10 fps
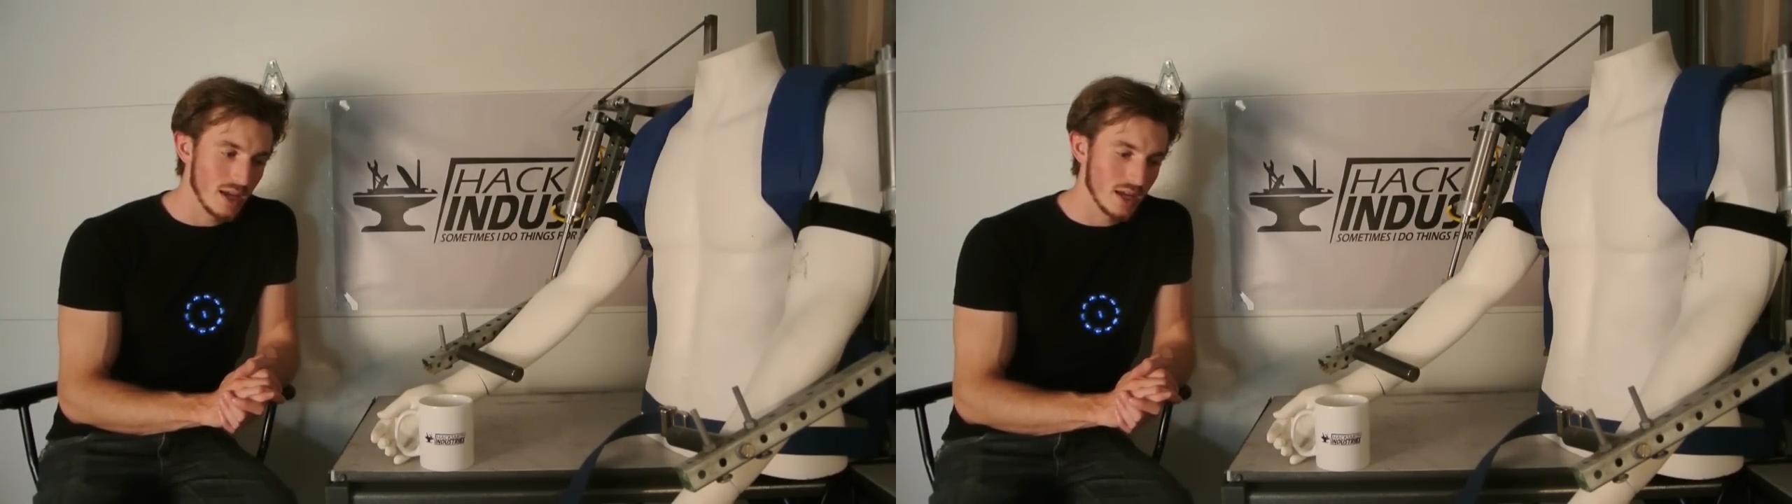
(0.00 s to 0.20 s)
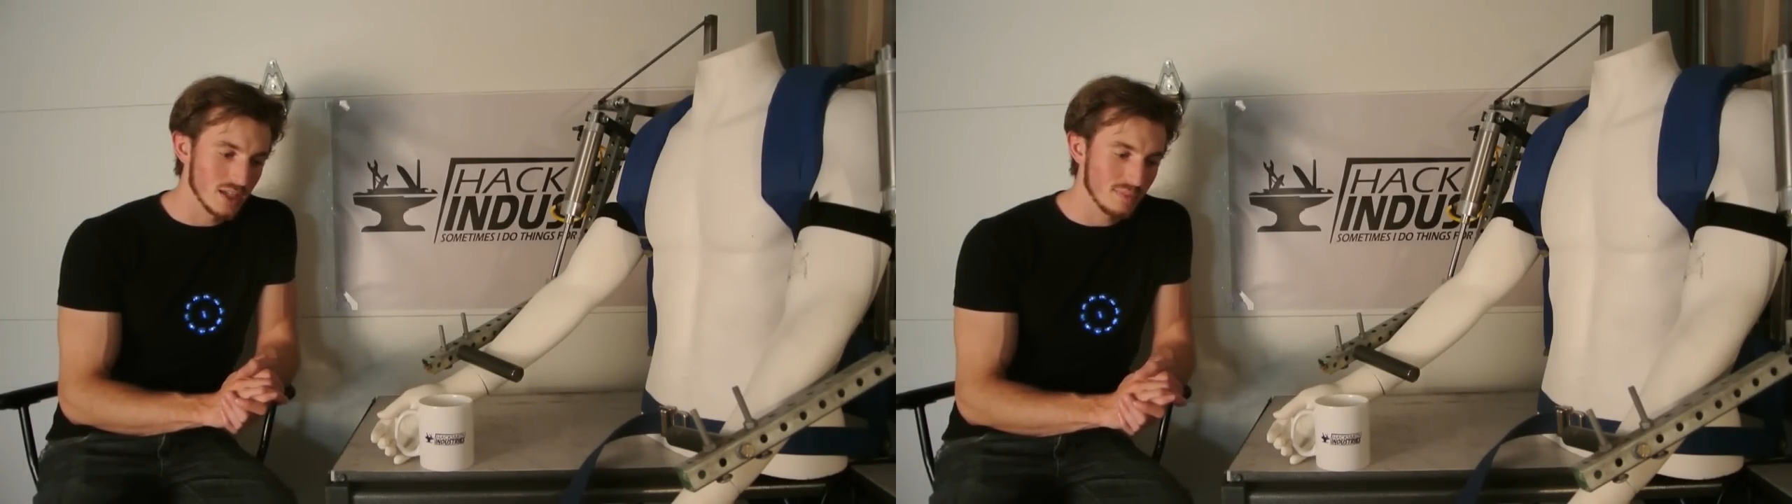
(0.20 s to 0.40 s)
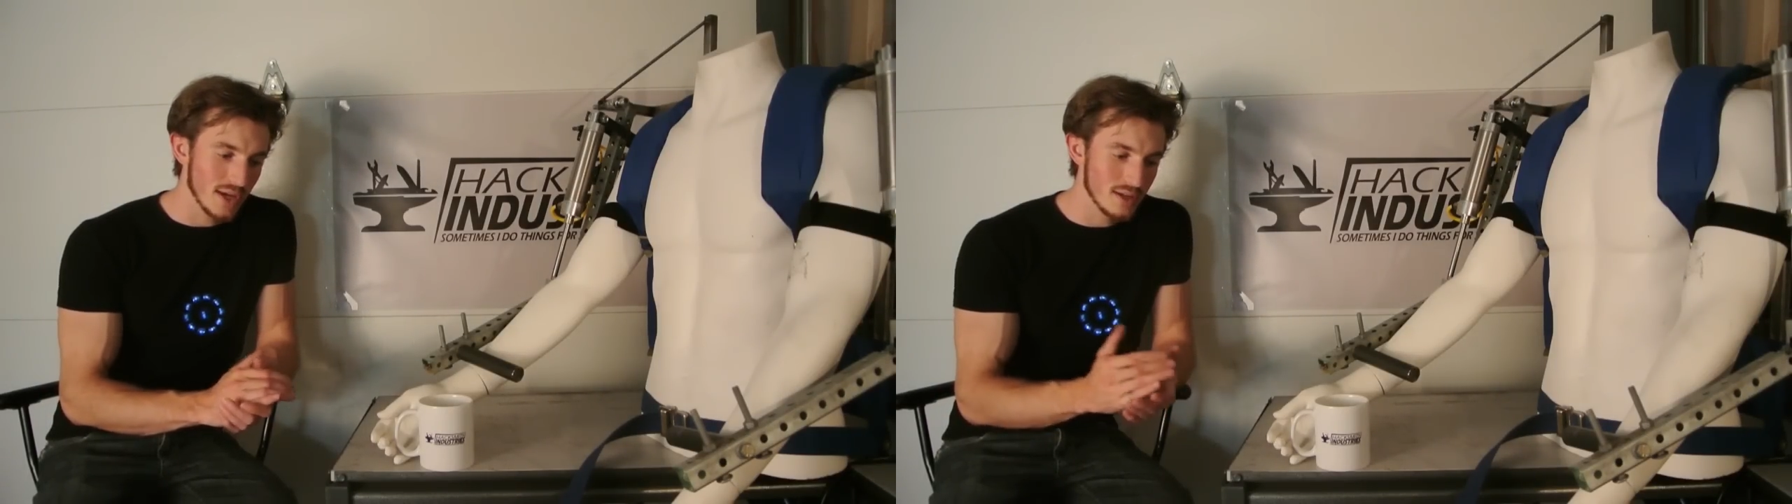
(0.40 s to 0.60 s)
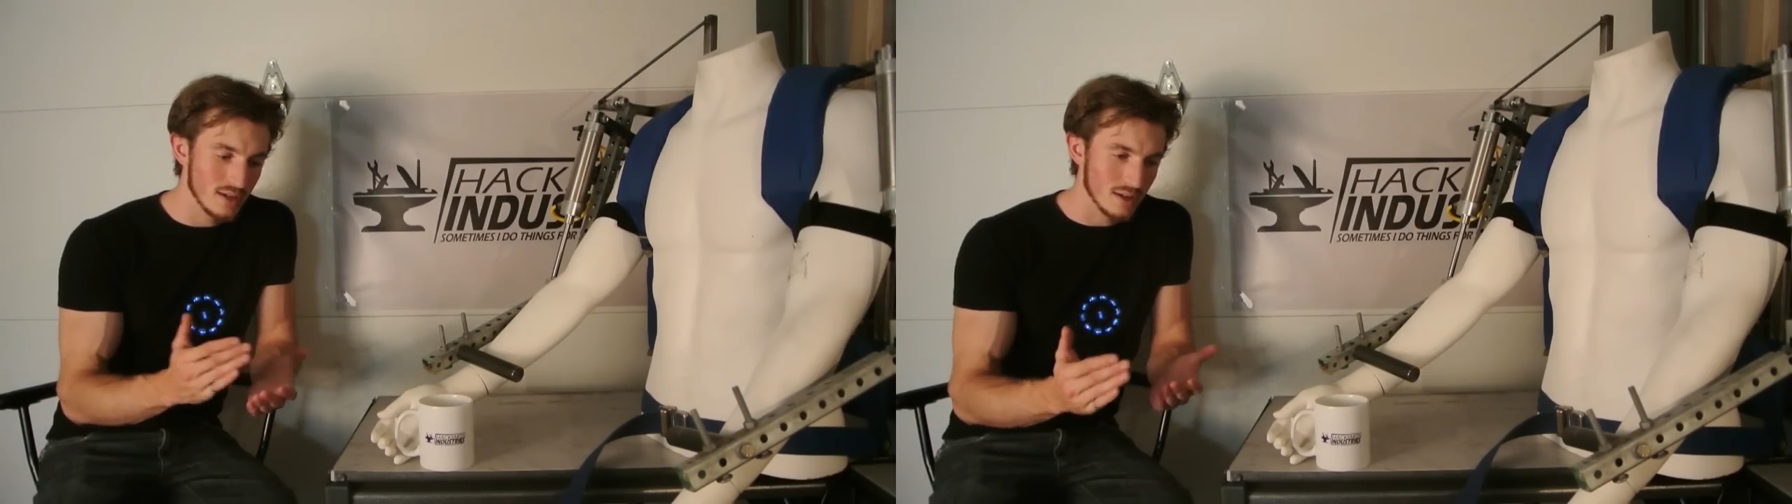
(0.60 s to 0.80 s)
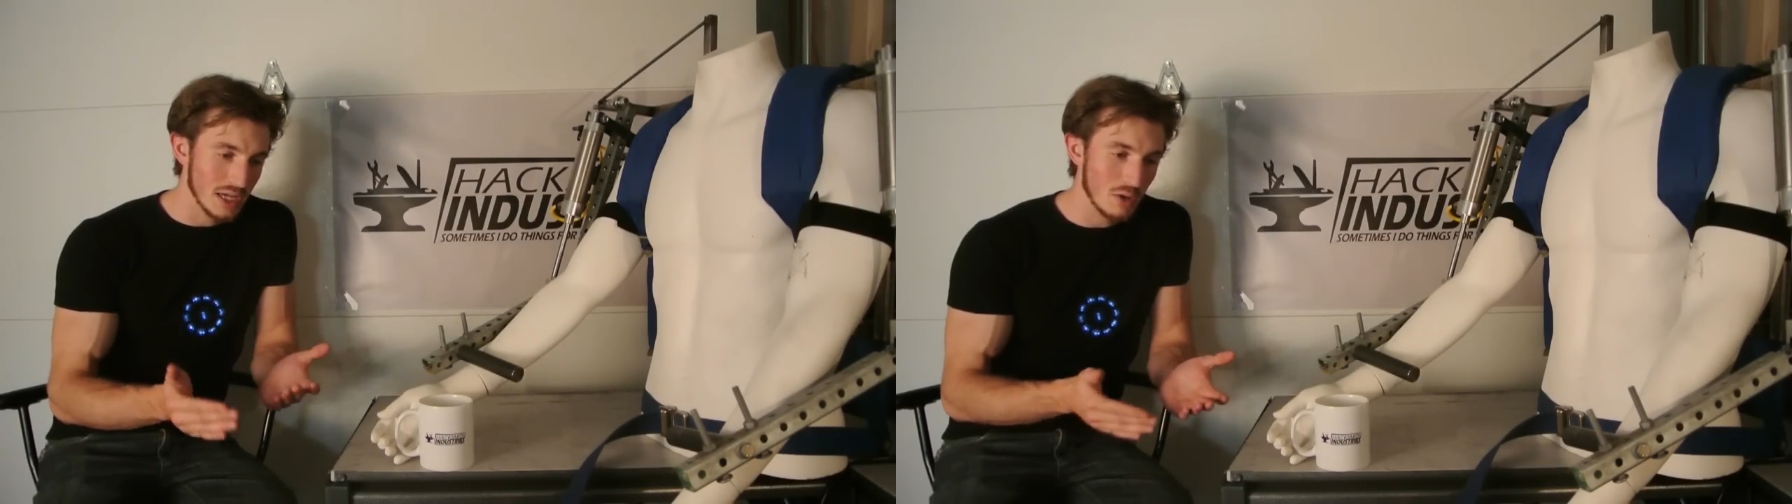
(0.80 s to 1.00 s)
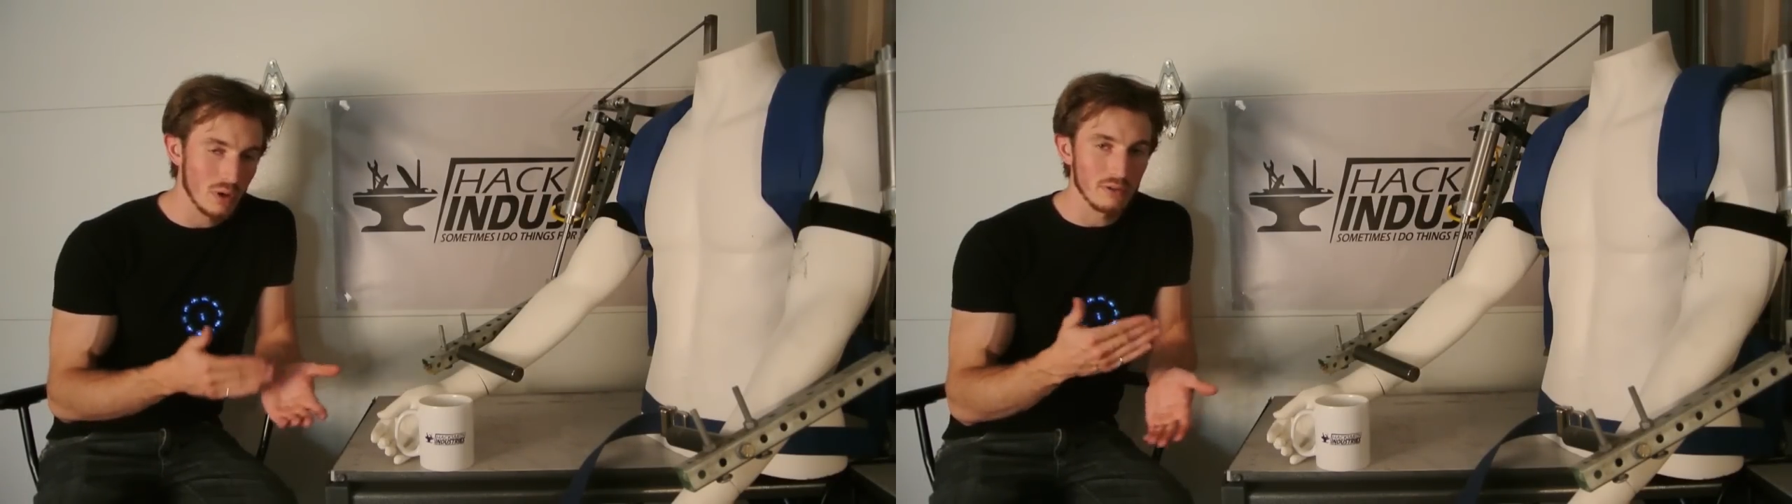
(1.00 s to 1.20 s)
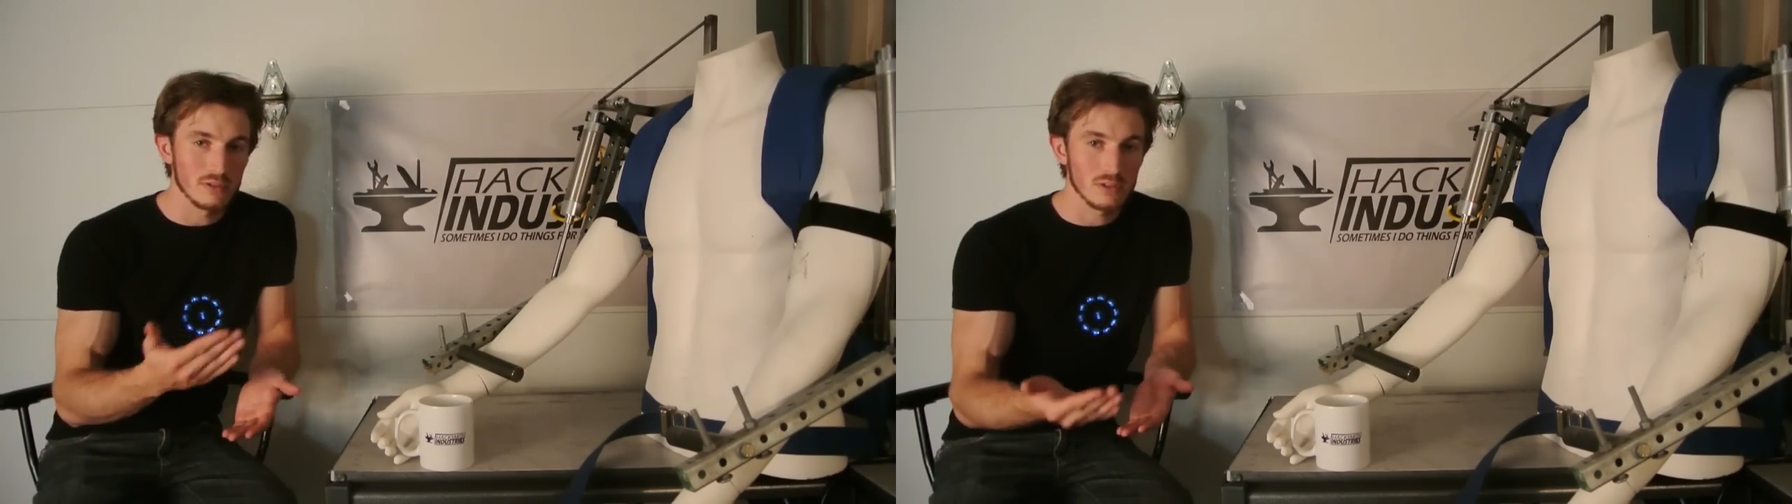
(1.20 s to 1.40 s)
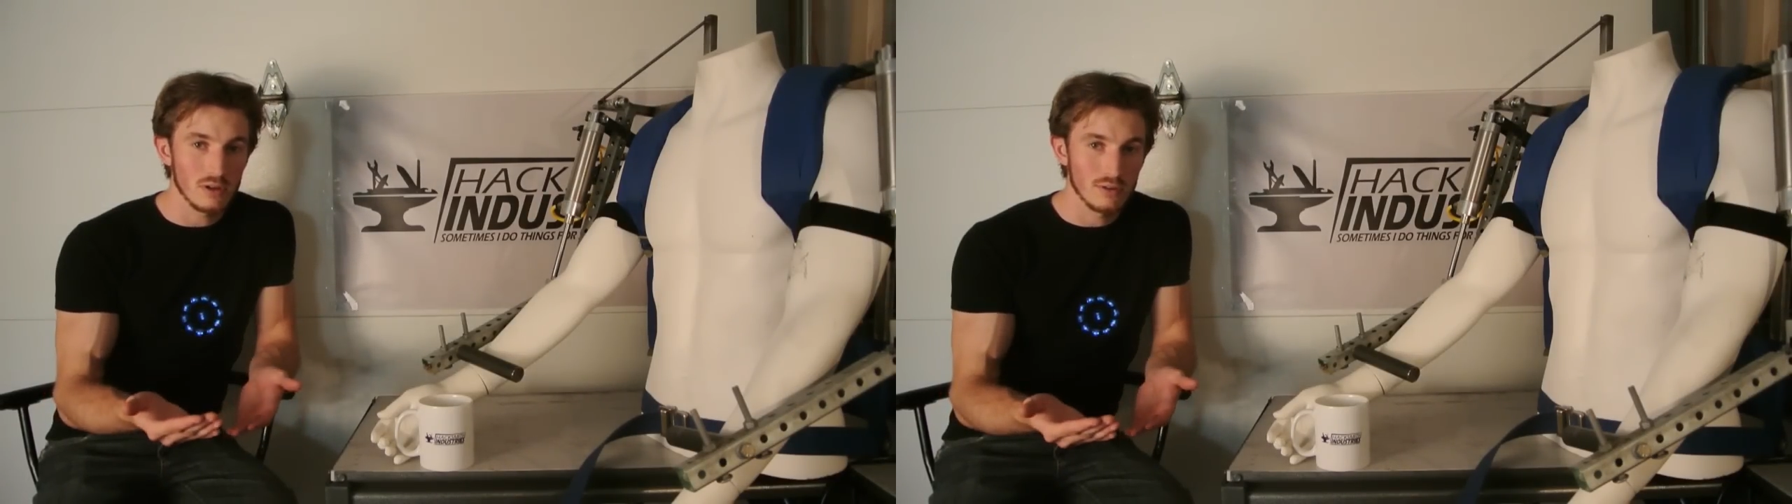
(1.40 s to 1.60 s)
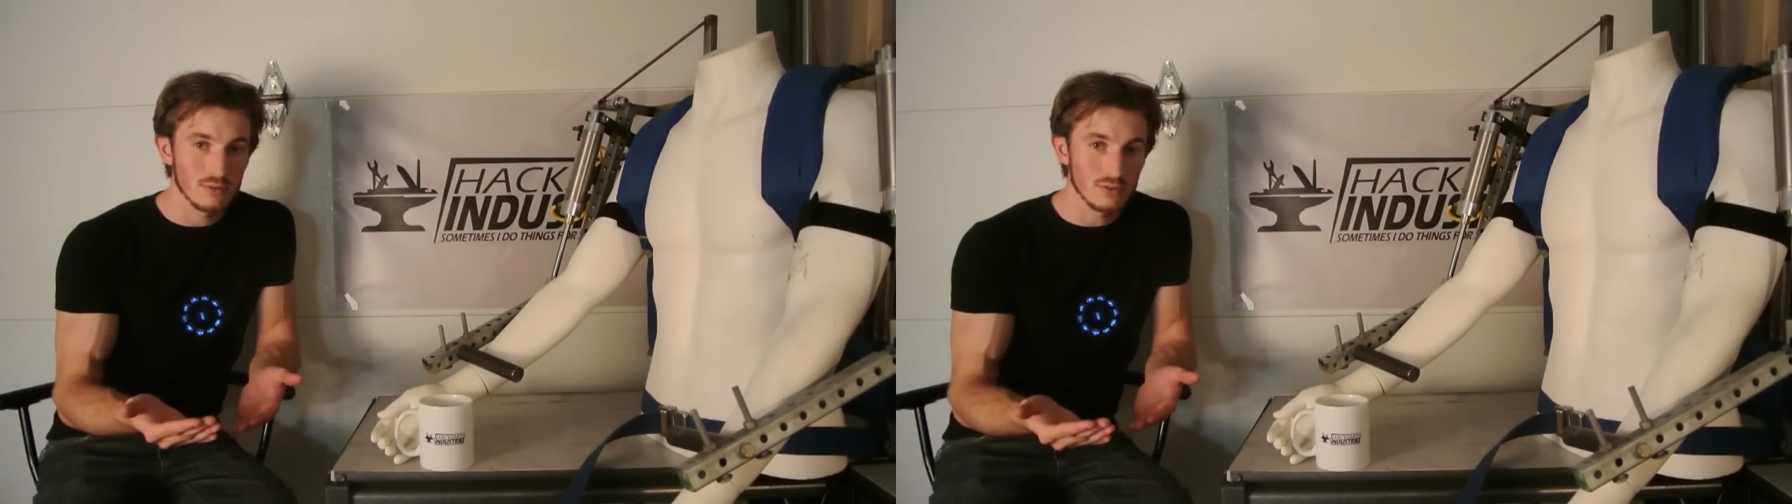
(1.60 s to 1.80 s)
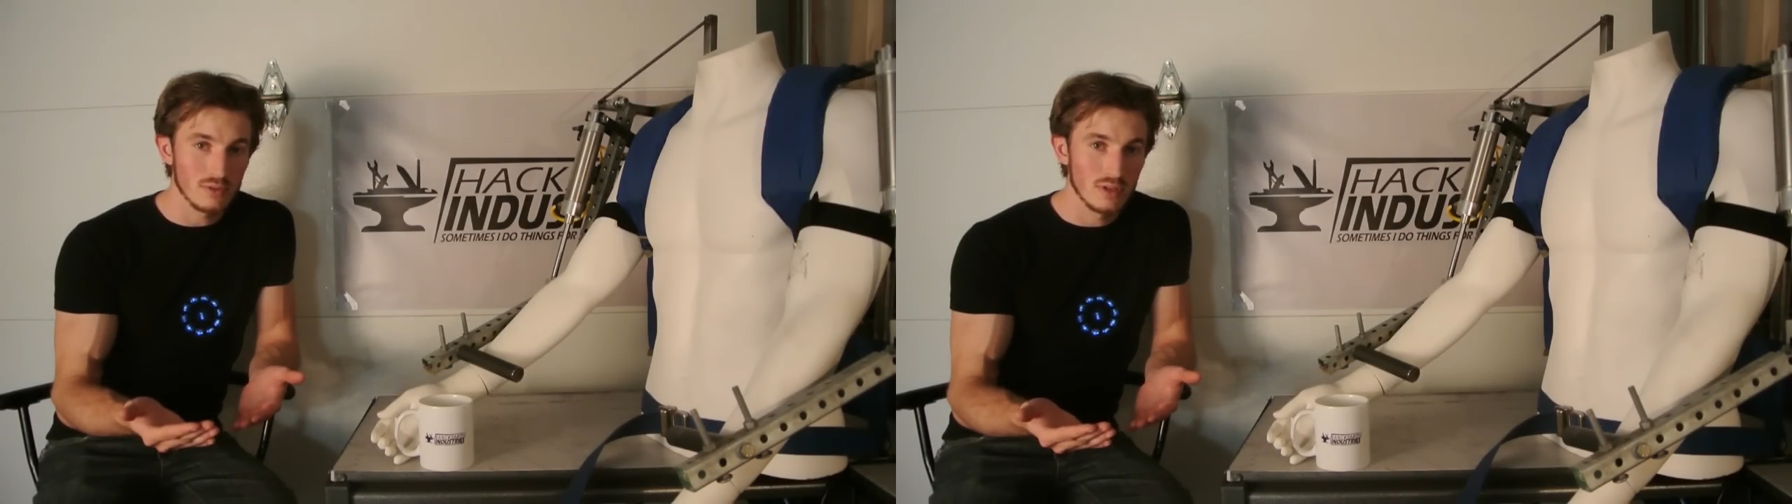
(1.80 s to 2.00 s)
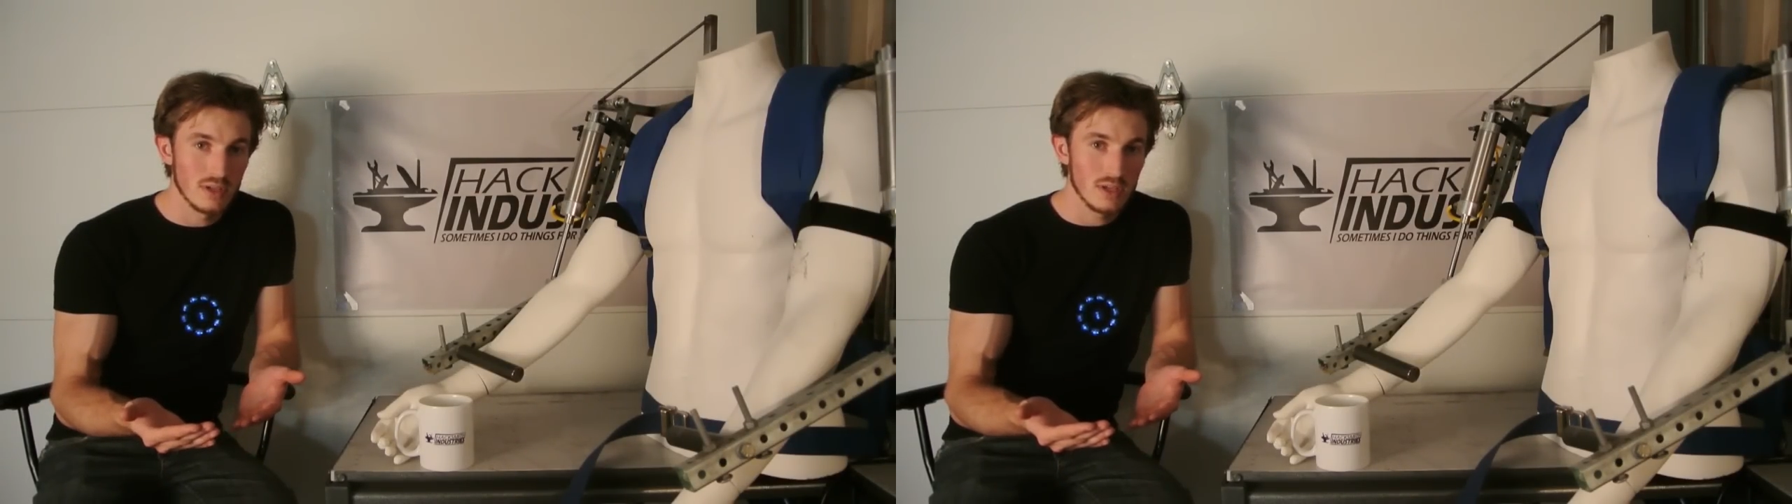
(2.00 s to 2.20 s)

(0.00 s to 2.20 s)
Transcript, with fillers: and depending on how well this goes,